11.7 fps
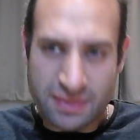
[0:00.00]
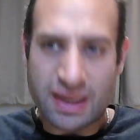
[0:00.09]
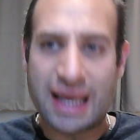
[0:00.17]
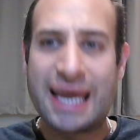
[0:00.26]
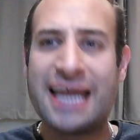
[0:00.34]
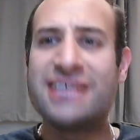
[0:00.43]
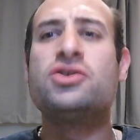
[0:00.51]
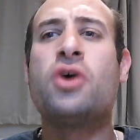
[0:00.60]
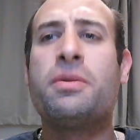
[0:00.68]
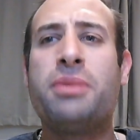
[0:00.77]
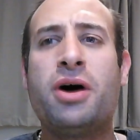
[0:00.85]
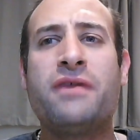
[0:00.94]
It's not
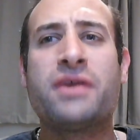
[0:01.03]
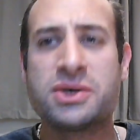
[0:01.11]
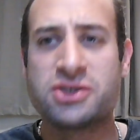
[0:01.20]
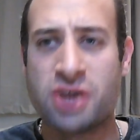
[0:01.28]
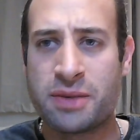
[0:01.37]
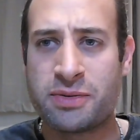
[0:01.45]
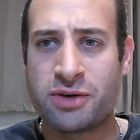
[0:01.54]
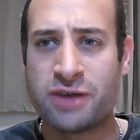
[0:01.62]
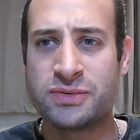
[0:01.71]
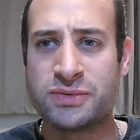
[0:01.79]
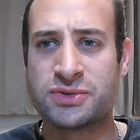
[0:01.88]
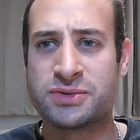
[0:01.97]
perfect with sniper
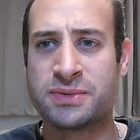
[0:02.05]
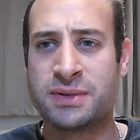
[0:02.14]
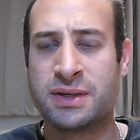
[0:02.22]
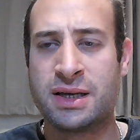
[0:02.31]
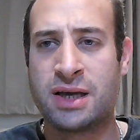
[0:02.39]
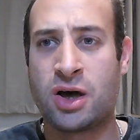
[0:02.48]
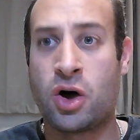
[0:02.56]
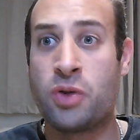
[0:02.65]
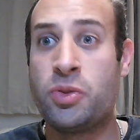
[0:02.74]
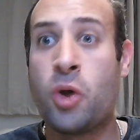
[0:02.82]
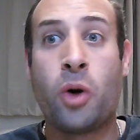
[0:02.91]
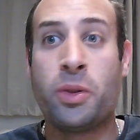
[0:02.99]
rifles,
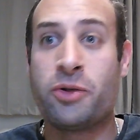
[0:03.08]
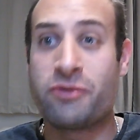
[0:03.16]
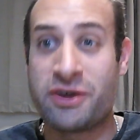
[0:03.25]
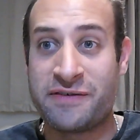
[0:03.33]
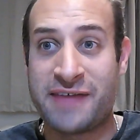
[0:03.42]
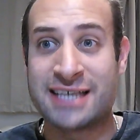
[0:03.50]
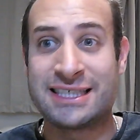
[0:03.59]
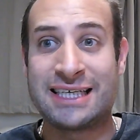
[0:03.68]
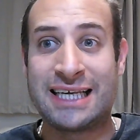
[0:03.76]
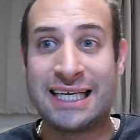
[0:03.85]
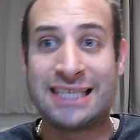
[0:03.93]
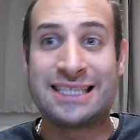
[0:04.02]
not on the Rift S at
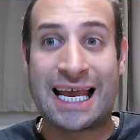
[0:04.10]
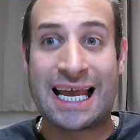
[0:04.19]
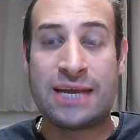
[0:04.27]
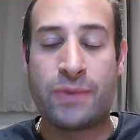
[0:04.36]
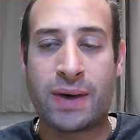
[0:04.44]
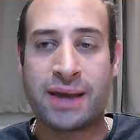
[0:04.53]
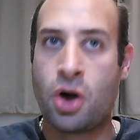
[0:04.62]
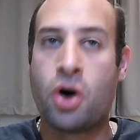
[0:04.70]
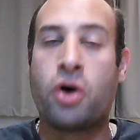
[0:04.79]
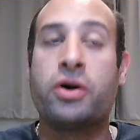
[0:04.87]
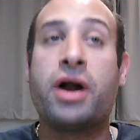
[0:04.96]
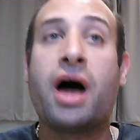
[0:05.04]
least anyway.
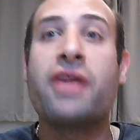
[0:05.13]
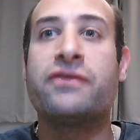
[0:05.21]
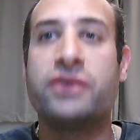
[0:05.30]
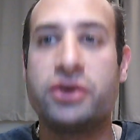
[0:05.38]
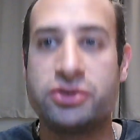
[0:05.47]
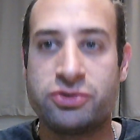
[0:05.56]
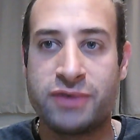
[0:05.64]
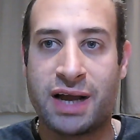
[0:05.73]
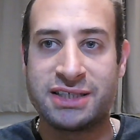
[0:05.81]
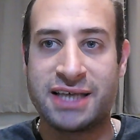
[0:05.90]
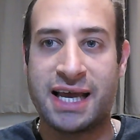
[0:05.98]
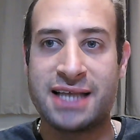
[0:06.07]
On other virtual
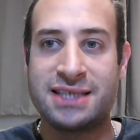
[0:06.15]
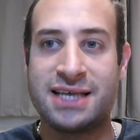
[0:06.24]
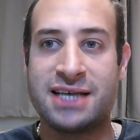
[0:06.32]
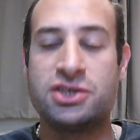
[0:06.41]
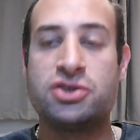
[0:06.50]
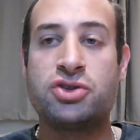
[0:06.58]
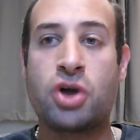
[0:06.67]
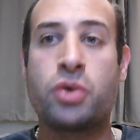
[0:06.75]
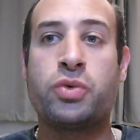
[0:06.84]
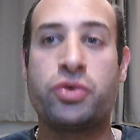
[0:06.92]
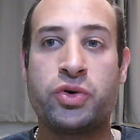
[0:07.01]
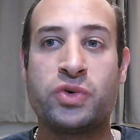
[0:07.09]
reality headsets that
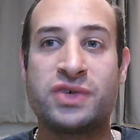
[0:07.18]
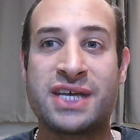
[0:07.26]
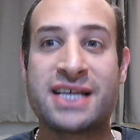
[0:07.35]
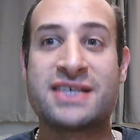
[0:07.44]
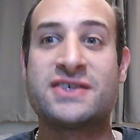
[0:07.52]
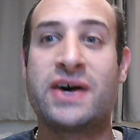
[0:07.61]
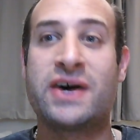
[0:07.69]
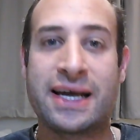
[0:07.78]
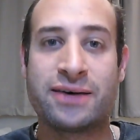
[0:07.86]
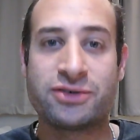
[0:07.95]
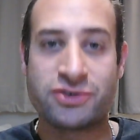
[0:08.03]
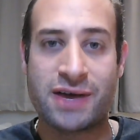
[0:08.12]
don't use
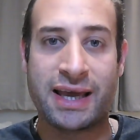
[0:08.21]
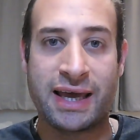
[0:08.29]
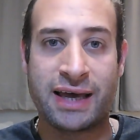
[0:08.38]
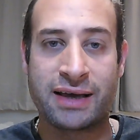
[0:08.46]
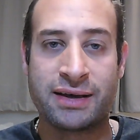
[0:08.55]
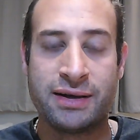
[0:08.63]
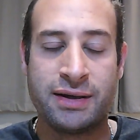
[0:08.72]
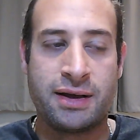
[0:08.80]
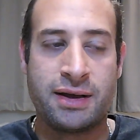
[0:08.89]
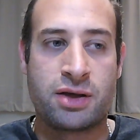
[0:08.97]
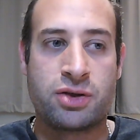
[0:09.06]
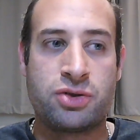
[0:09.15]
inside-out tracking,
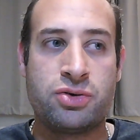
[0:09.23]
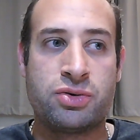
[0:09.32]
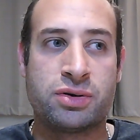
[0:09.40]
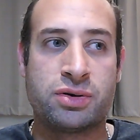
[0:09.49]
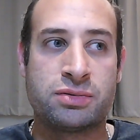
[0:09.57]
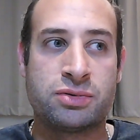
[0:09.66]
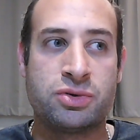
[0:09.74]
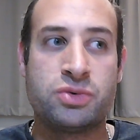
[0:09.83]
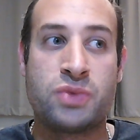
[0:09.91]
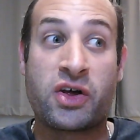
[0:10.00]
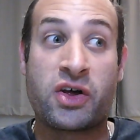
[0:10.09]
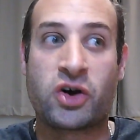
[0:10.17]

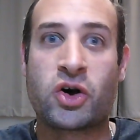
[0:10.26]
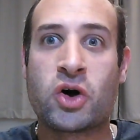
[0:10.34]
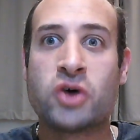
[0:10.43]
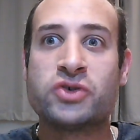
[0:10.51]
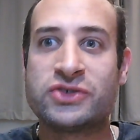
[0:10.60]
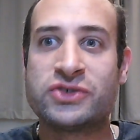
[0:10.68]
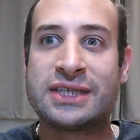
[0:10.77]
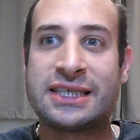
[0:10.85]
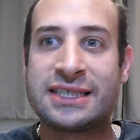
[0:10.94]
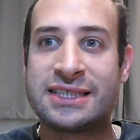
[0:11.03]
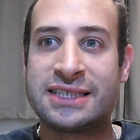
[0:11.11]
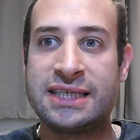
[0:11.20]
that constantly
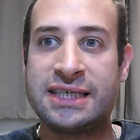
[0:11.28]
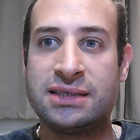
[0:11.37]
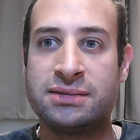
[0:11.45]
see